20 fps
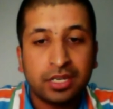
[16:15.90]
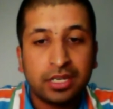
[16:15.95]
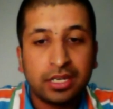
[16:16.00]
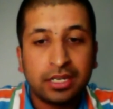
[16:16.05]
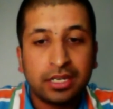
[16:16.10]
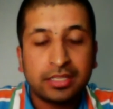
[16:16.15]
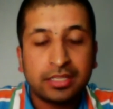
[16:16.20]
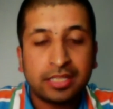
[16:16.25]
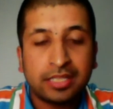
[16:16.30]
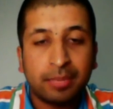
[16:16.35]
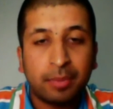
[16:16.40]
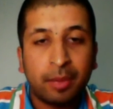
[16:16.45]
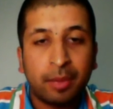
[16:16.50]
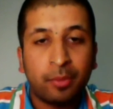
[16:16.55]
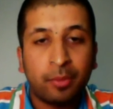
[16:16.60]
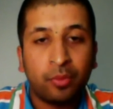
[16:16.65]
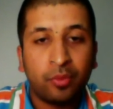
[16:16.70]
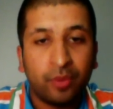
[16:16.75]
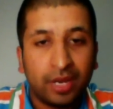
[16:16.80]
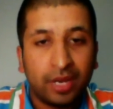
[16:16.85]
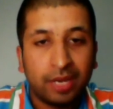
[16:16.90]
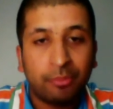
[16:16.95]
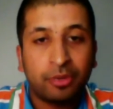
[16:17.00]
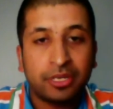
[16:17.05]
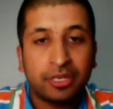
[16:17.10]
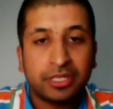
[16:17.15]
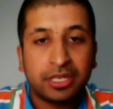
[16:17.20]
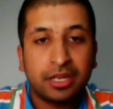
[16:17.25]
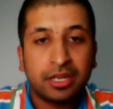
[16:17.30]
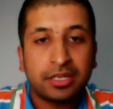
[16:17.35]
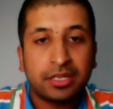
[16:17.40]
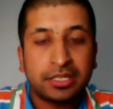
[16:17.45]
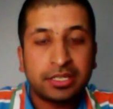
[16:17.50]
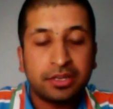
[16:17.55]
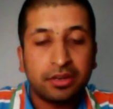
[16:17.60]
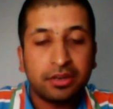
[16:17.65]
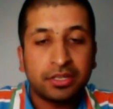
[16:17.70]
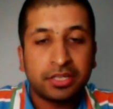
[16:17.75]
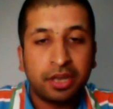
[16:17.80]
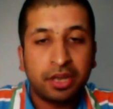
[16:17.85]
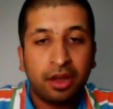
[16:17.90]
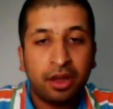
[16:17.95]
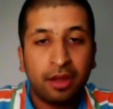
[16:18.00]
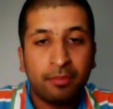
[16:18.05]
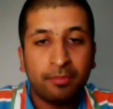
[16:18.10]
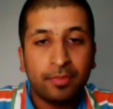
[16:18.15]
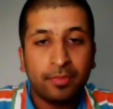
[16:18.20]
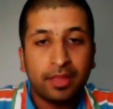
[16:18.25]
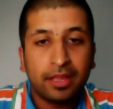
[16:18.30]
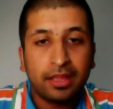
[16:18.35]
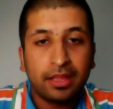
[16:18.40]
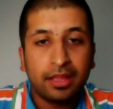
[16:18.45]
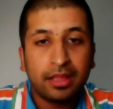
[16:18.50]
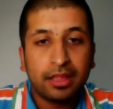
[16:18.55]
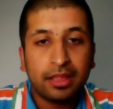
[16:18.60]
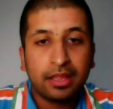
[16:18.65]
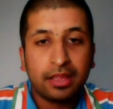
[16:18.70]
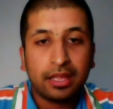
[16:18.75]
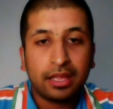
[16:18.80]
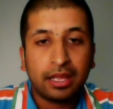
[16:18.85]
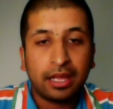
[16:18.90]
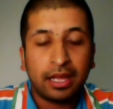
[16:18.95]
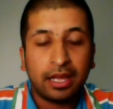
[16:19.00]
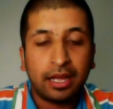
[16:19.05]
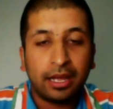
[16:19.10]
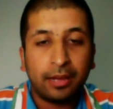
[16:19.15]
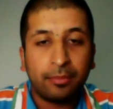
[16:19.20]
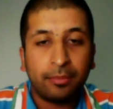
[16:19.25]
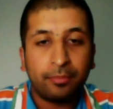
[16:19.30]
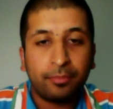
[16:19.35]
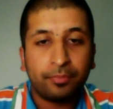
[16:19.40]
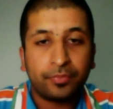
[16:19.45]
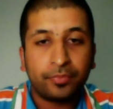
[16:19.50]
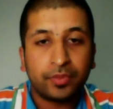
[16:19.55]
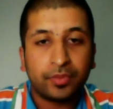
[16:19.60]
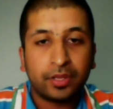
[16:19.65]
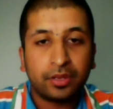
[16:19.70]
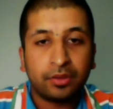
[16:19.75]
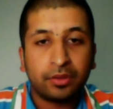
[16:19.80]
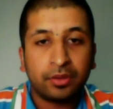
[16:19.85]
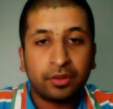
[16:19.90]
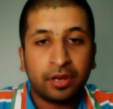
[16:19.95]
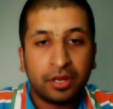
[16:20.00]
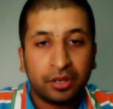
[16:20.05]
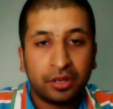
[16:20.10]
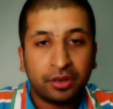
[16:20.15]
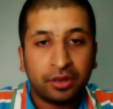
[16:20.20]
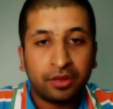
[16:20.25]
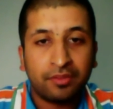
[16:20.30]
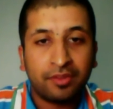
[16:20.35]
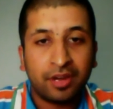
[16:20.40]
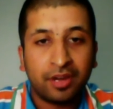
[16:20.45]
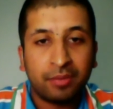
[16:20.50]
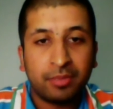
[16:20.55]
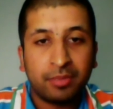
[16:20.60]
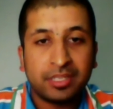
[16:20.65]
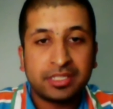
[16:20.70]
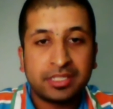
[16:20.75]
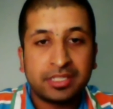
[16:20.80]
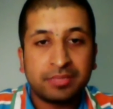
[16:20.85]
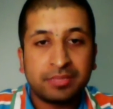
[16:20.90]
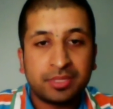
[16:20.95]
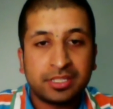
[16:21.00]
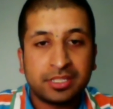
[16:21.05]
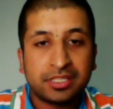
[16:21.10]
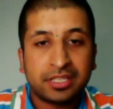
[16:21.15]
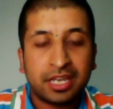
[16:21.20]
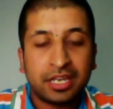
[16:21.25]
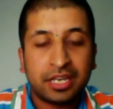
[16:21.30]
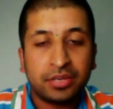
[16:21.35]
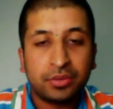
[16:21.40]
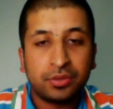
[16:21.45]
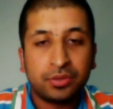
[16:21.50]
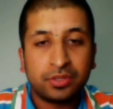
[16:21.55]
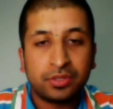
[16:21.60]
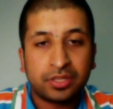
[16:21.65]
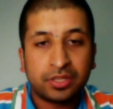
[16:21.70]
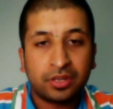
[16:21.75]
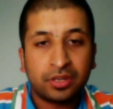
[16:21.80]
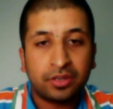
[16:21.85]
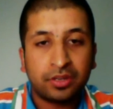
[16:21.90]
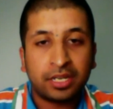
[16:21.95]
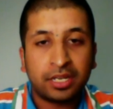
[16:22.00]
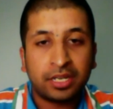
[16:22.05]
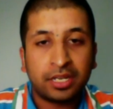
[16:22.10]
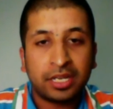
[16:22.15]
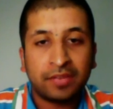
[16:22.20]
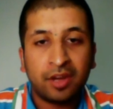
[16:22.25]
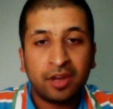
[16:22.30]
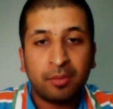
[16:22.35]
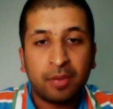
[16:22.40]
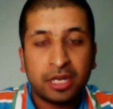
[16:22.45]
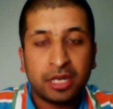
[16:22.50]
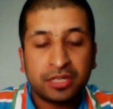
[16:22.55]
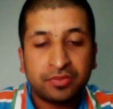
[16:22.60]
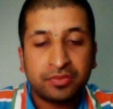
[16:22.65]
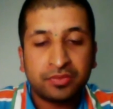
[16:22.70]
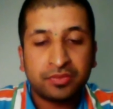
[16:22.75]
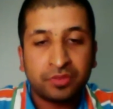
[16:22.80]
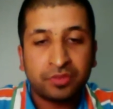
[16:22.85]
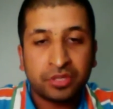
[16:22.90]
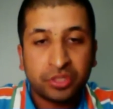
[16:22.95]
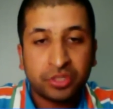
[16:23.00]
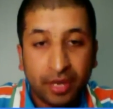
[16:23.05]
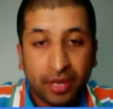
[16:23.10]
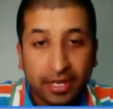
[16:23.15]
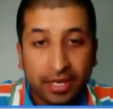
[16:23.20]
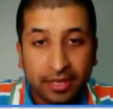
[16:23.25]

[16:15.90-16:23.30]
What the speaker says: We really appreciate your time. You know, you've got a very busy schedule, so thank you very much for joining.